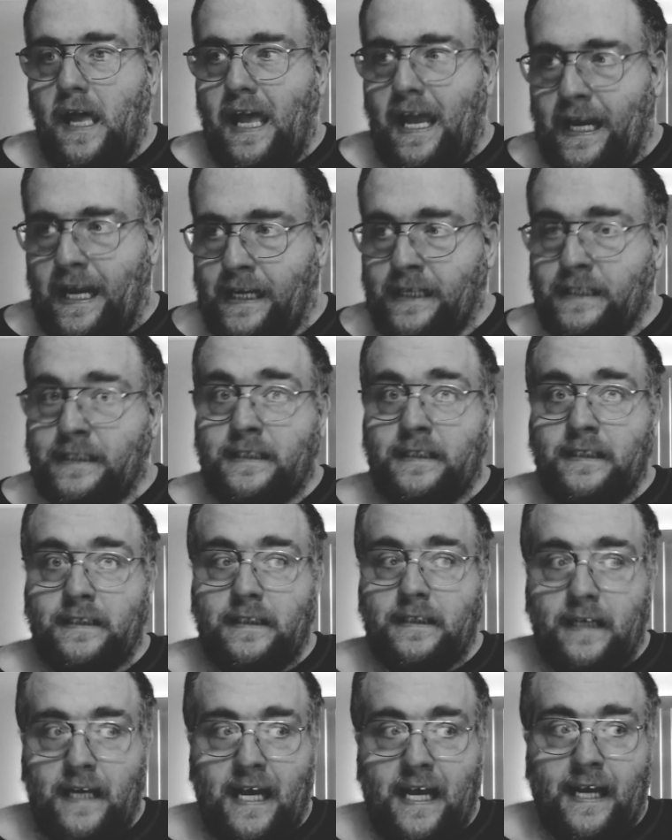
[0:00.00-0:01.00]
is
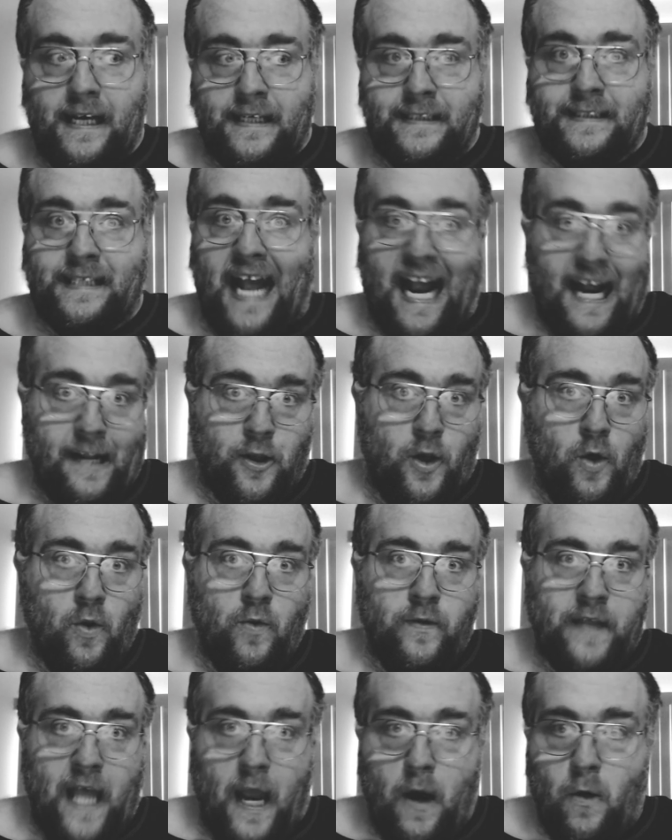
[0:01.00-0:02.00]
is that
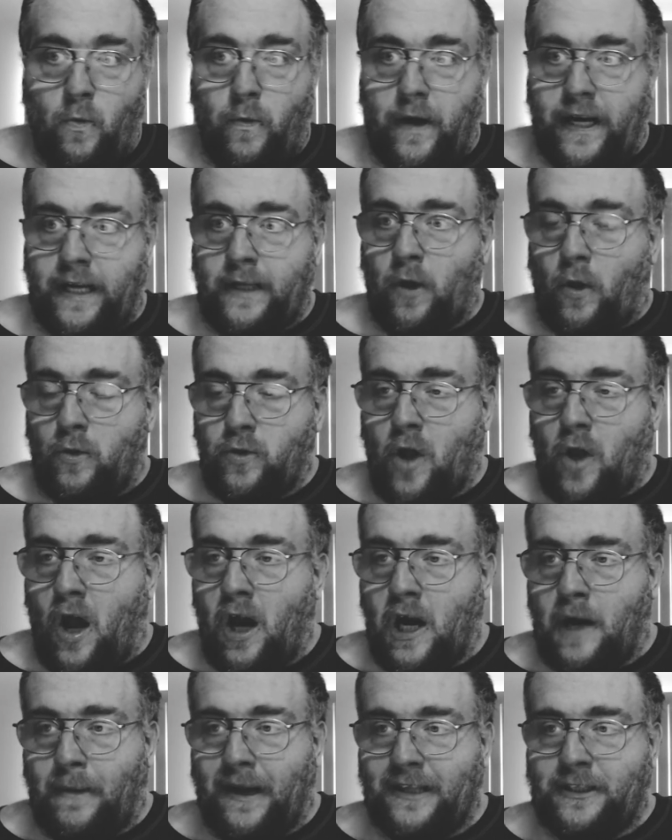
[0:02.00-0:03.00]
dude that we don't
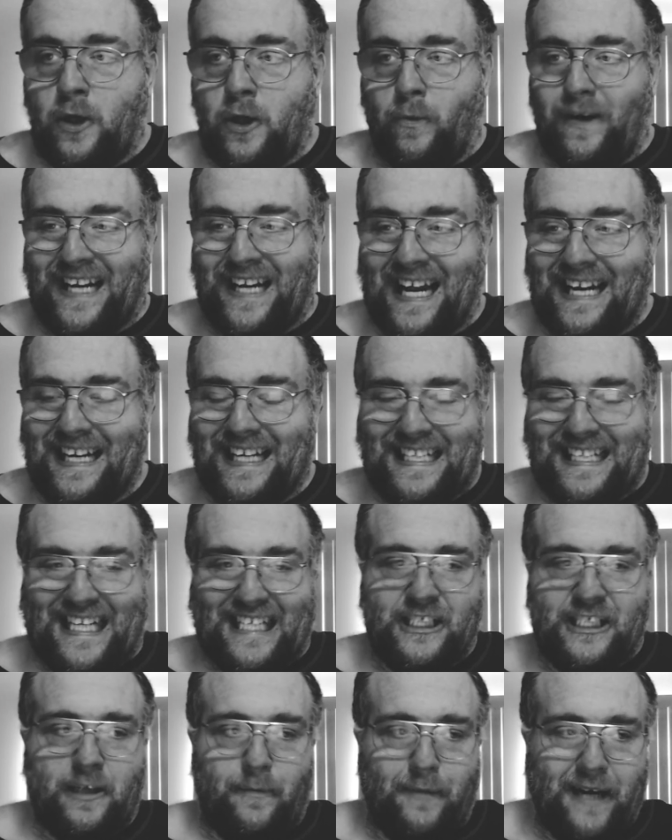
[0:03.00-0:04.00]
talk about till we get into the
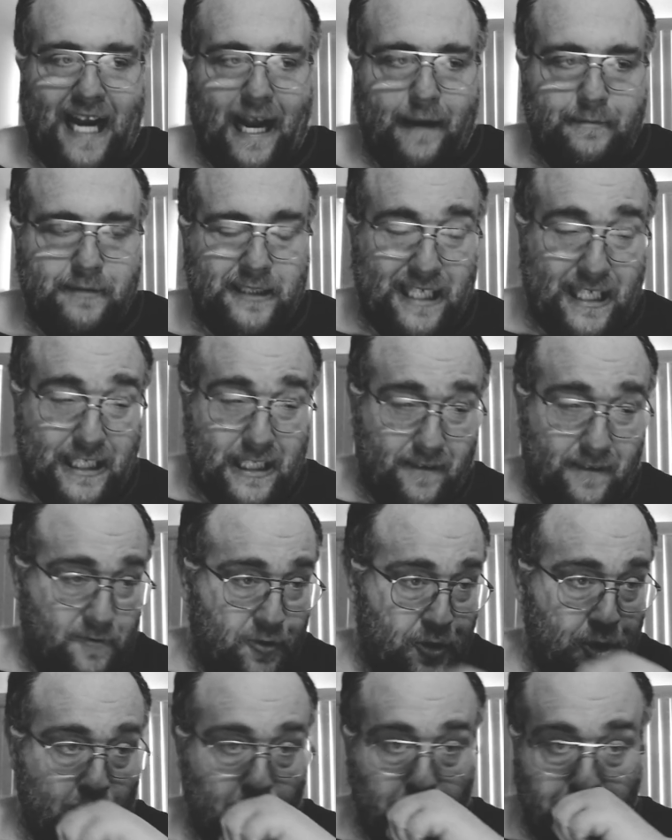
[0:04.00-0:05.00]
summer camp season of
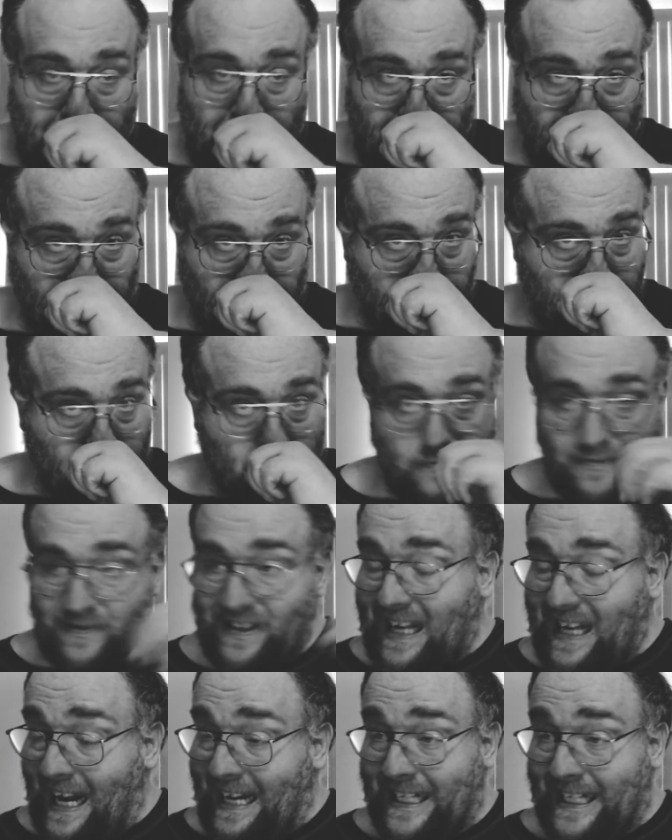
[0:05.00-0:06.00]
June,
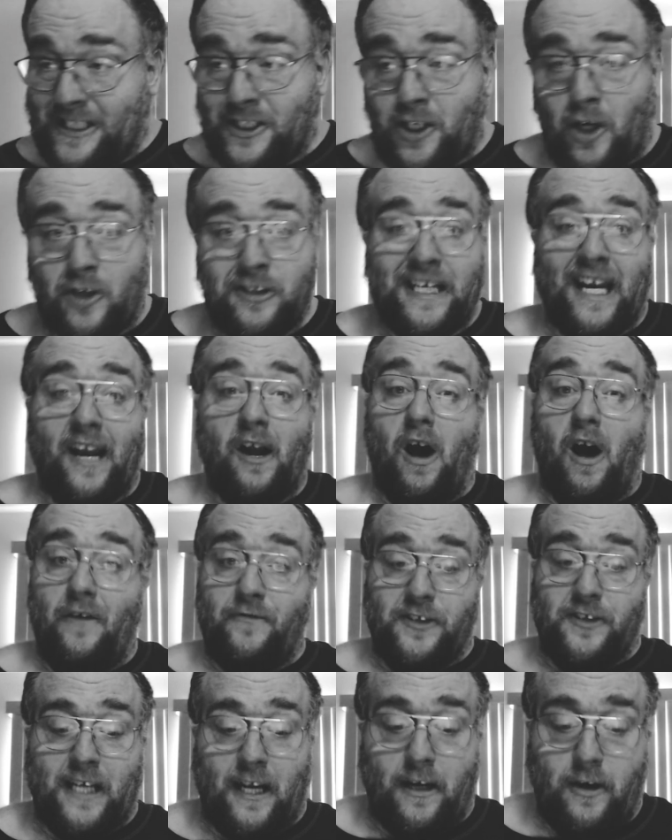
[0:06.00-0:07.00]
and he starts getting
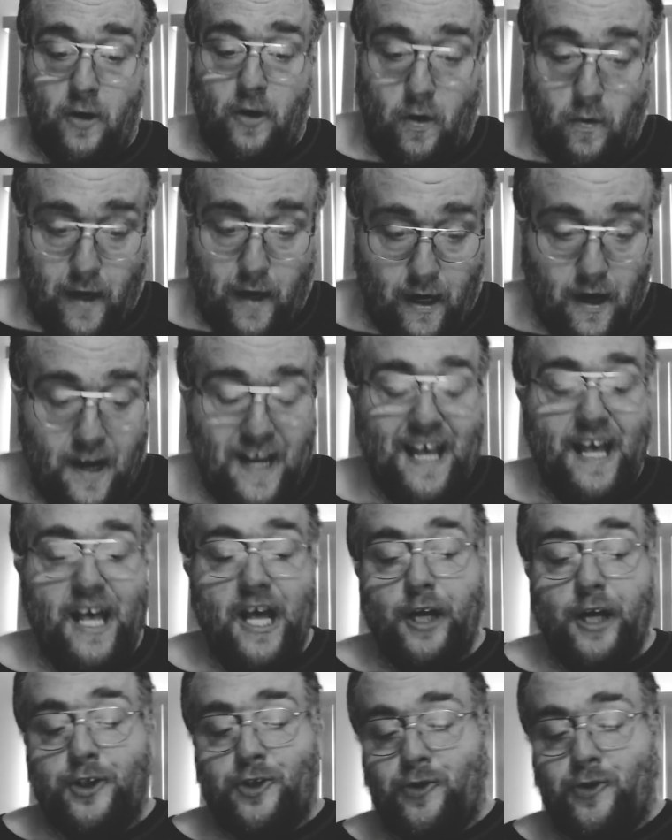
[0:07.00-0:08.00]
offers out of nowhere.
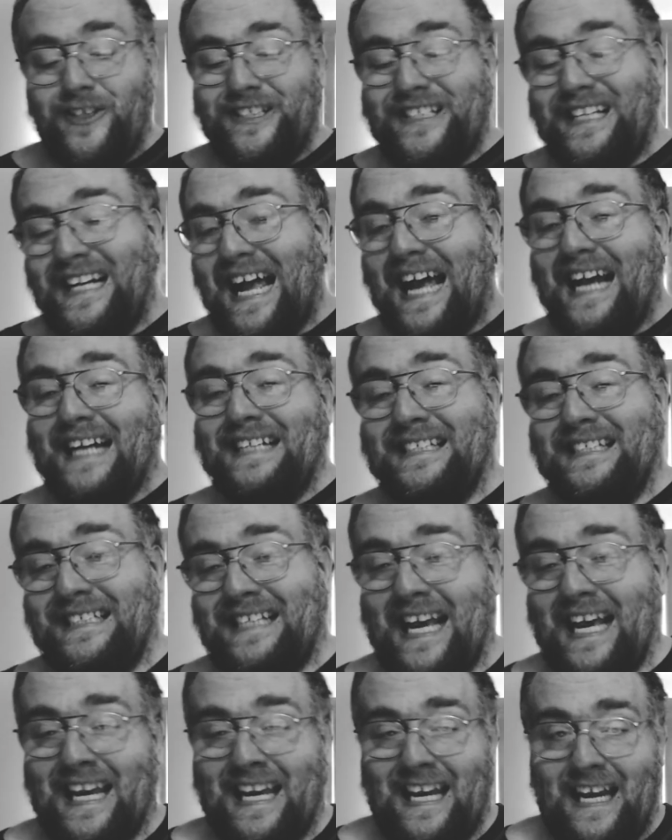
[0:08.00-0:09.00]
Tristan Hines is
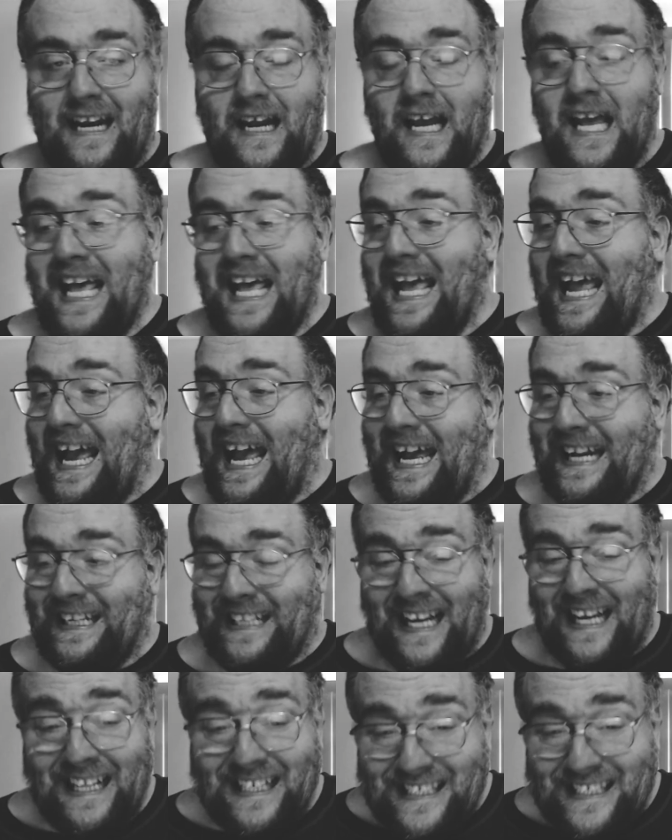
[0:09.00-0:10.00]
that kid, and
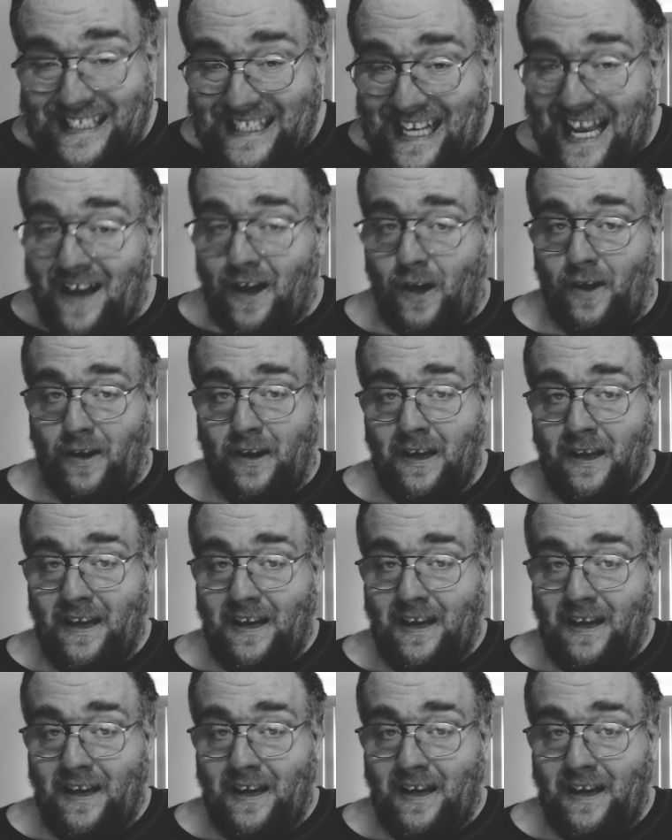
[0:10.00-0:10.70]
De La Salle